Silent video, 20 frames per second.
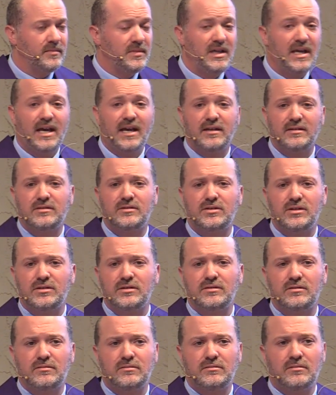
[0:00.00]
Yes,
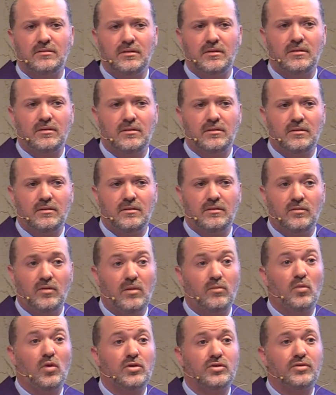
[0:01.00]
just
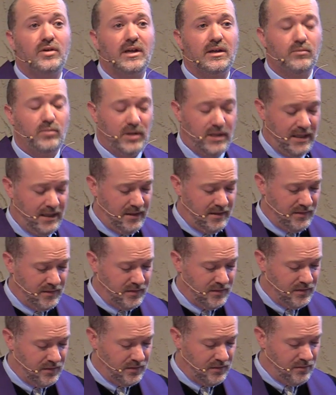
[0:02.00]
one more drink,
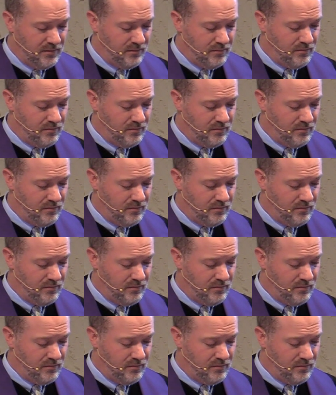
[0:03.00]
please.